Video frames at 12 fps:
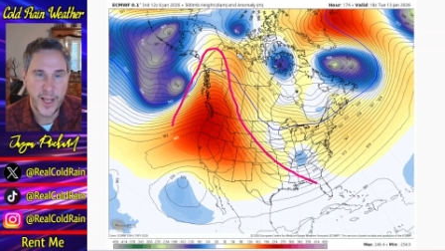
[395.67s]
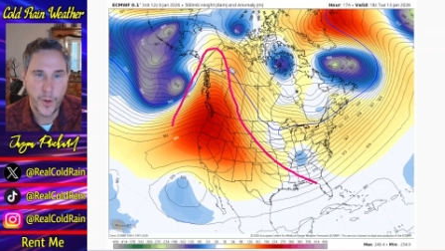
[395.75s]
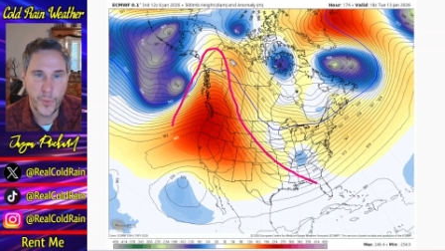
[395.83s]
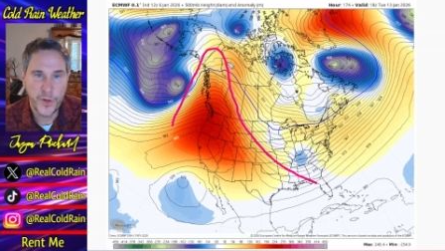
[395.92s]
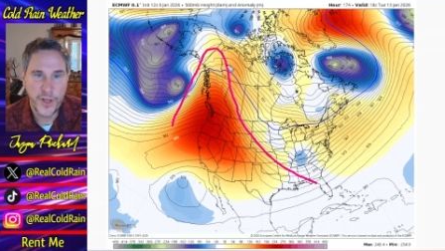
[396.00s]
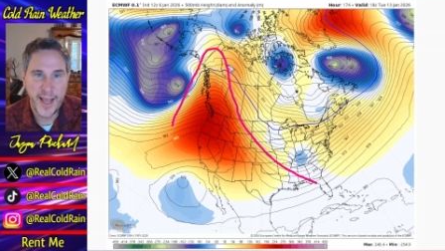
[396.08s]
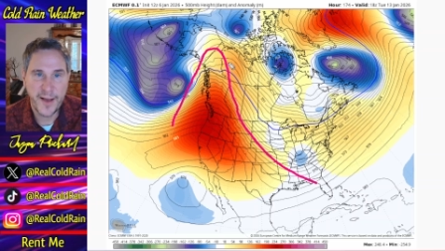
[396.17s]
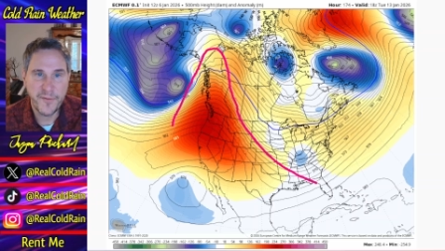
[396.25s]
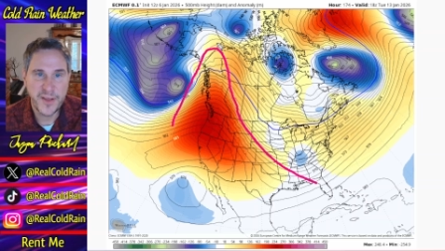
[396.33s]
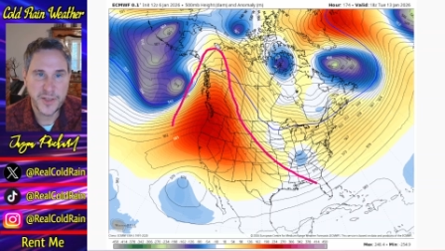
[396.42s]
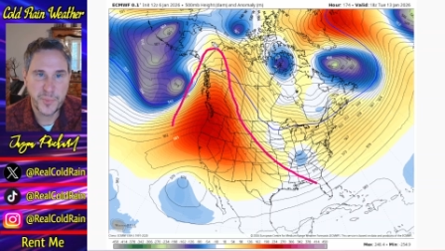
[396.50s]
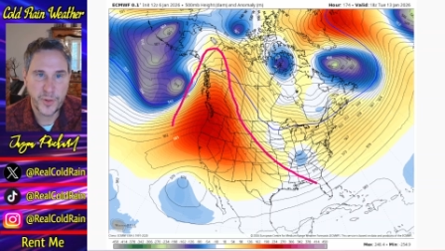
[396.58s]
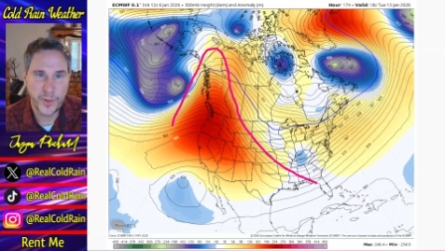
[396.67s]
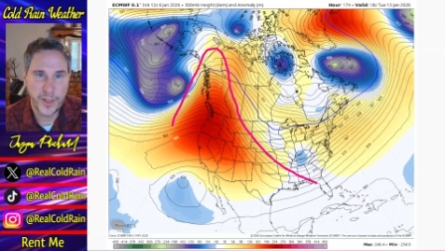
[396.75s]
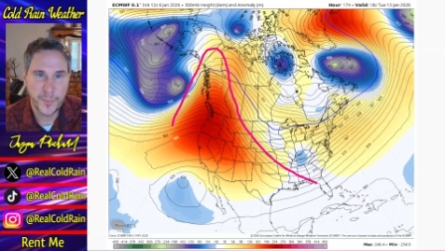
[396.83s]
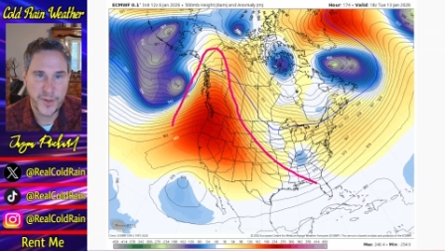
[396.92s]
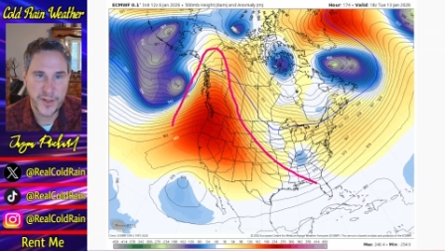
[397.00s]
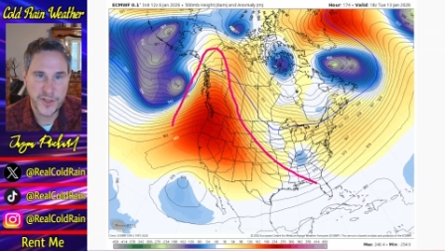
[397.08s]
When you have this build
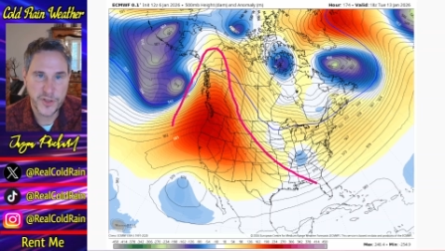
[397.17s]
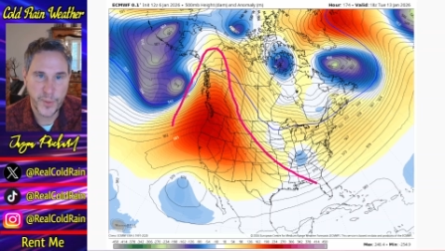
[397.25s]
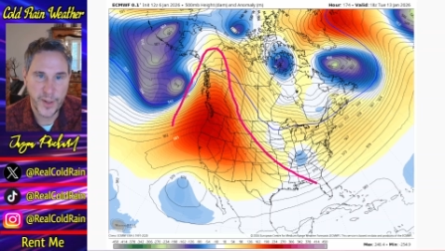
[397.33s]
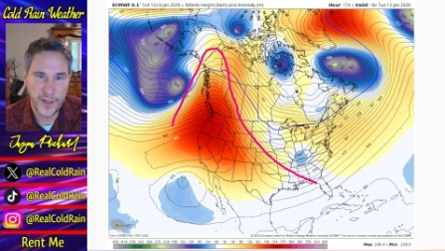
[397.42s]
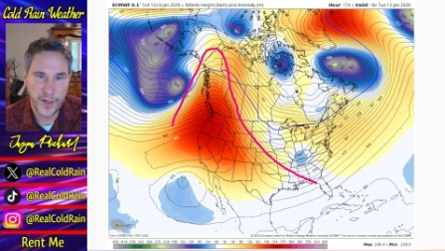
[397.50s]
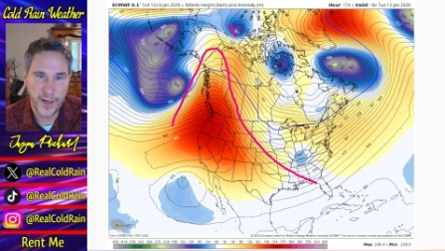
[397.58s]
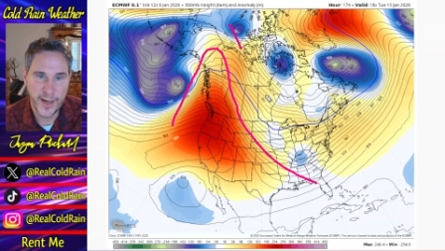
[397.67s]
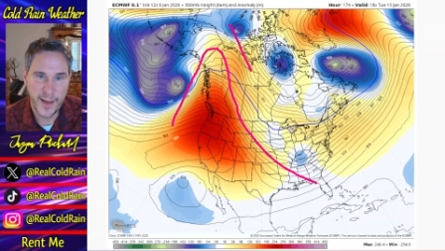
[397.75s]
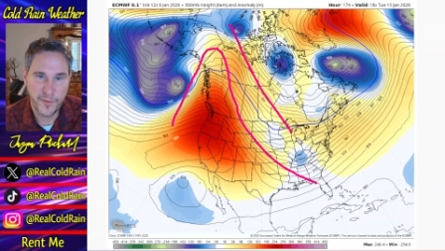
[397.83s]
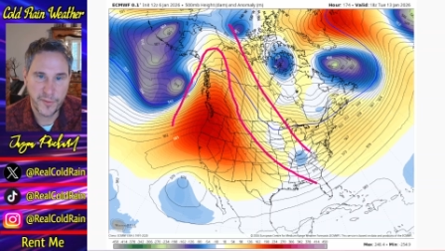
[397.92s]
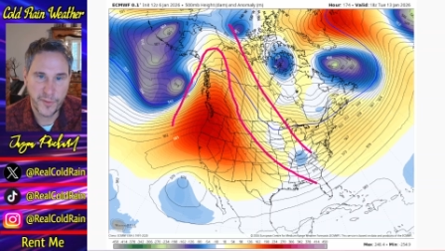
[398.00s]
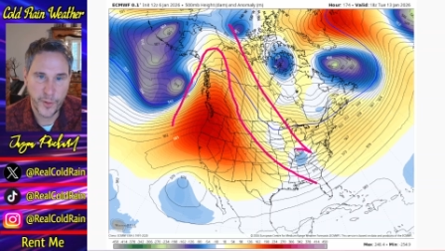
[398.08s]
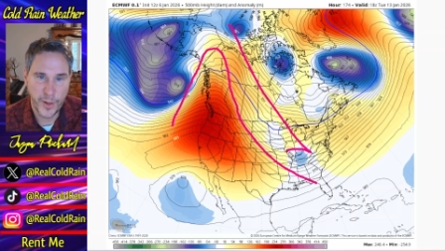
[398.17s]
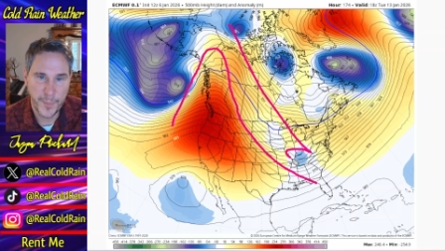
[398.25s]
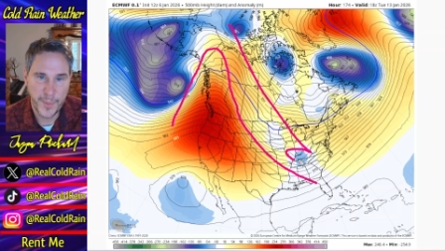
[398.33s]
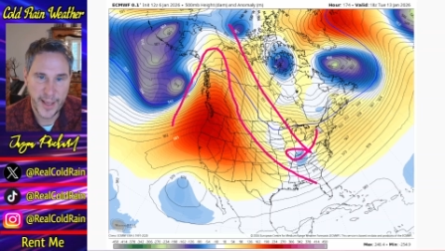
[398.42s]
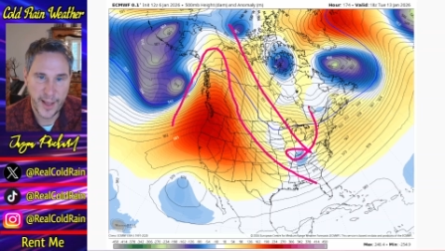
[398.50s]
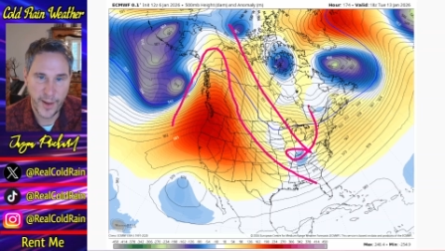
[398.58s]
up to this way, you're going to have a flow
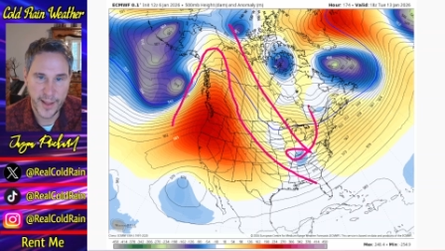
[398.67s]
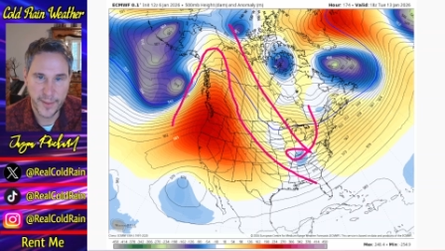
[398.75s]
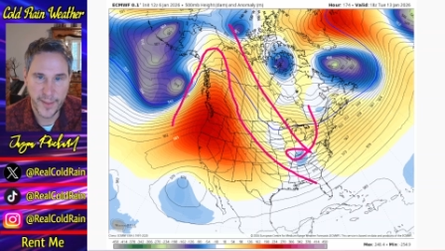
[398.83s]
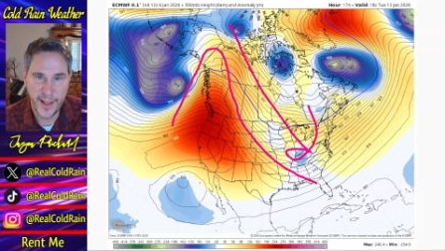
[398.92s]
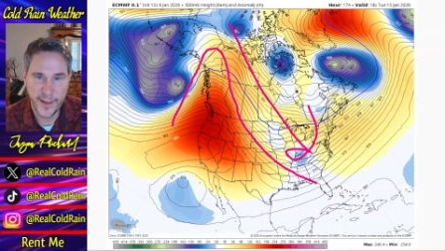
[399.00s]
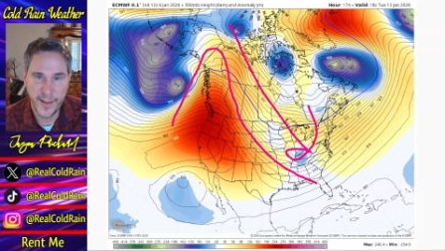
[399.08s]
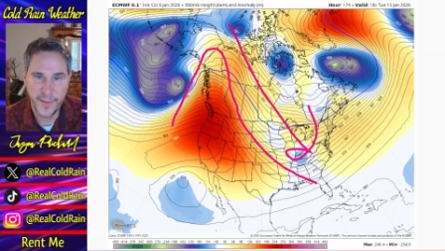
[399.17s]
coming out like that.